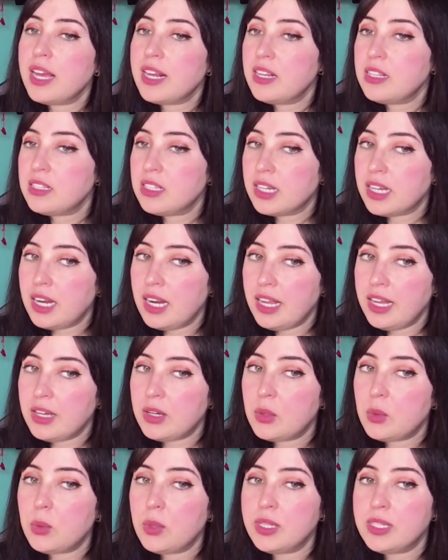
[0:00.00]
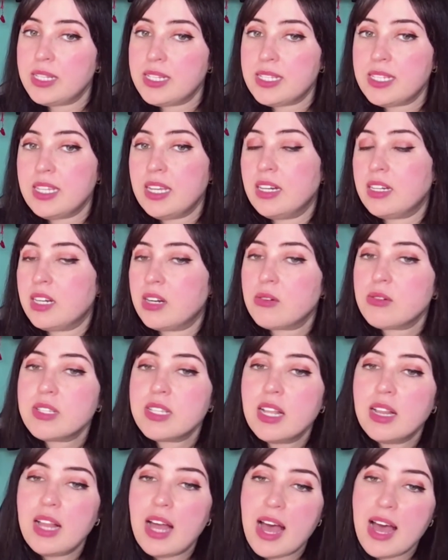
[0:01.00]
likely to click when they see a
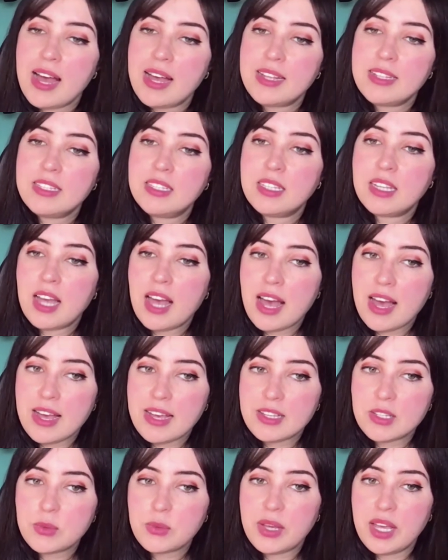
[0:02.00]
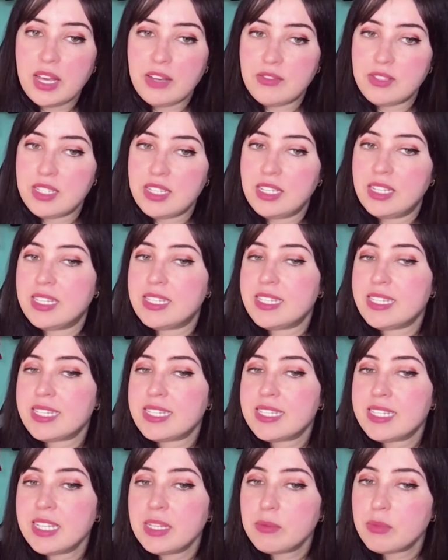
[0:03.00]
carousel ad, as we have seen a
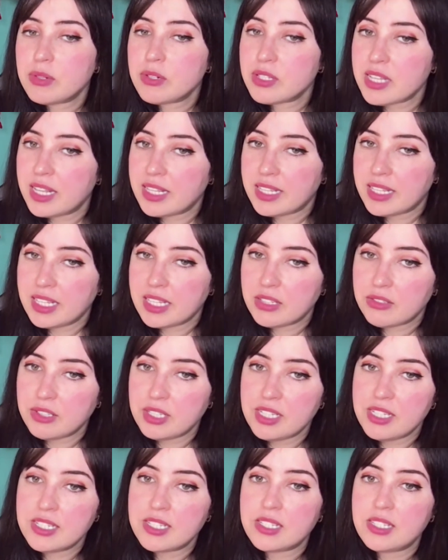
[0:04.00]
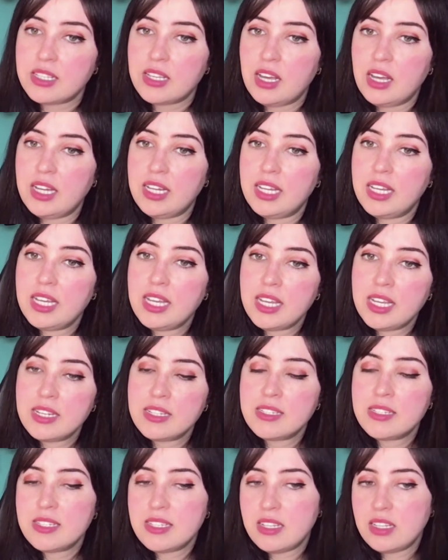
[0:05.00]
16% increase
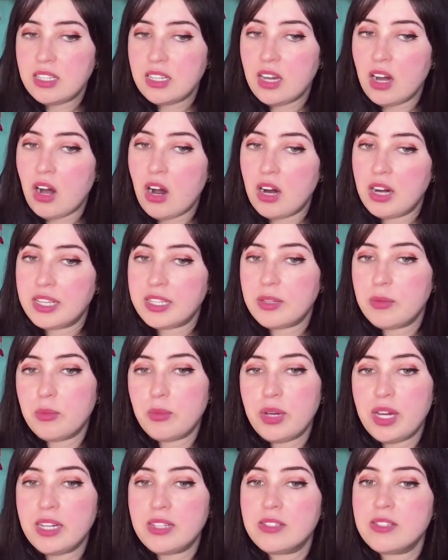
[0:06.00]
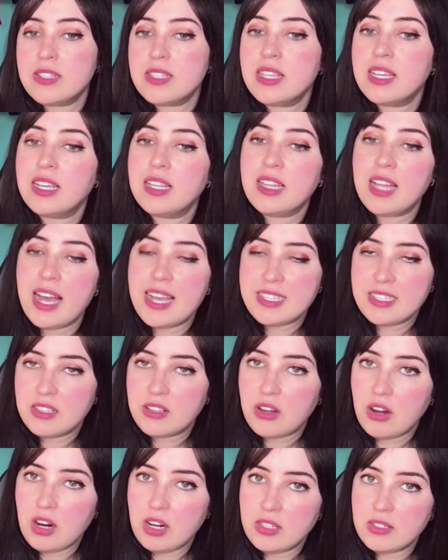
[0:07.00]
in CTR compared to single
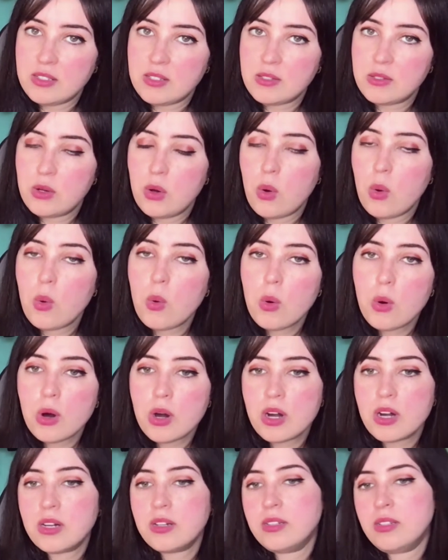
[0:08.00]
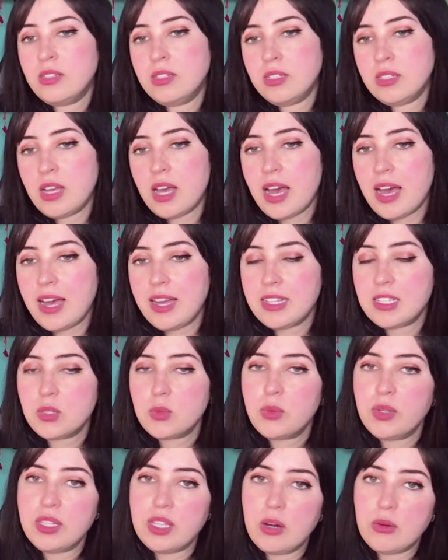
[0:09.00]
asset cards or
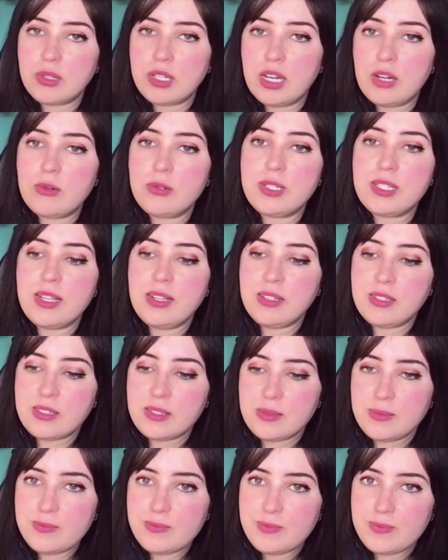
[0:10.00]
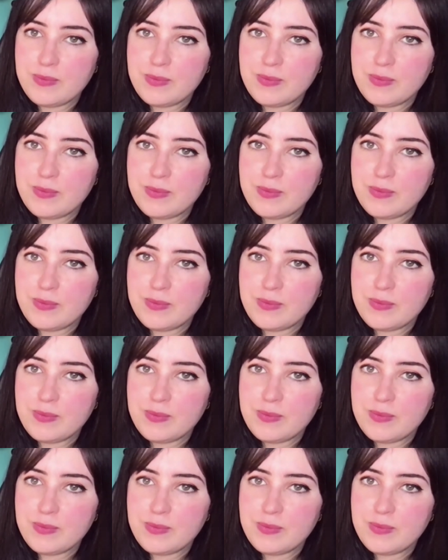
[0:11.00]
ads without carousels.